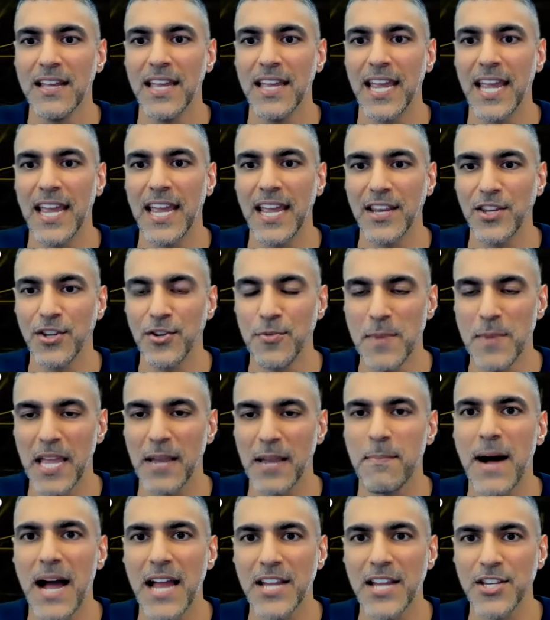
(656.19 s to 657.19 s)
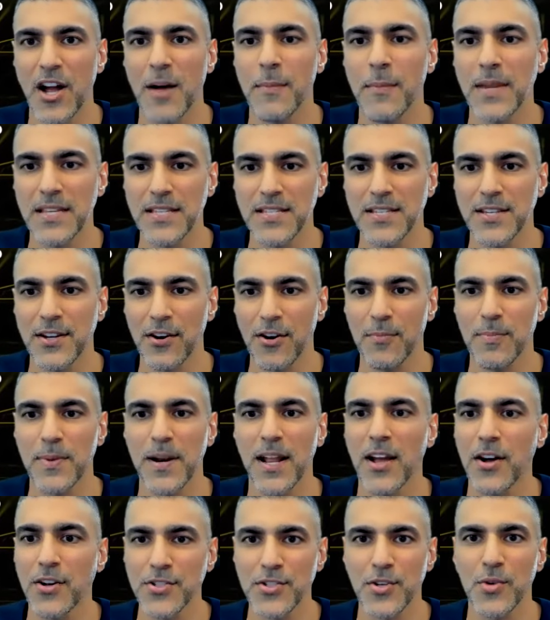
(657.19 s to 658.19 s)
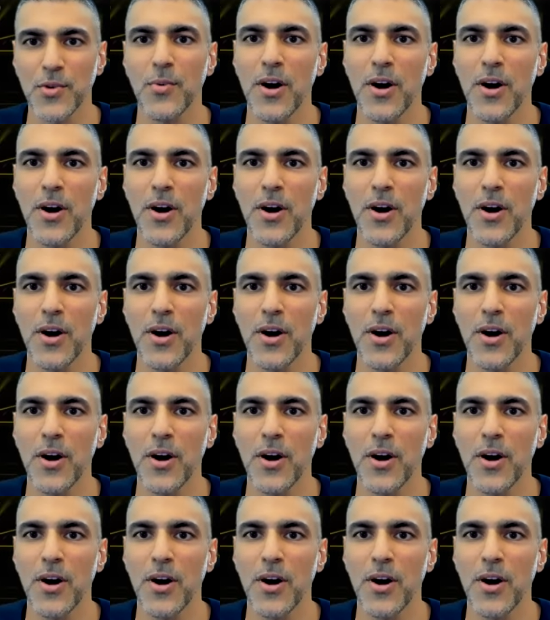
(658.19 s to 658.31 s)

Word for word: and you make my job easier, but I also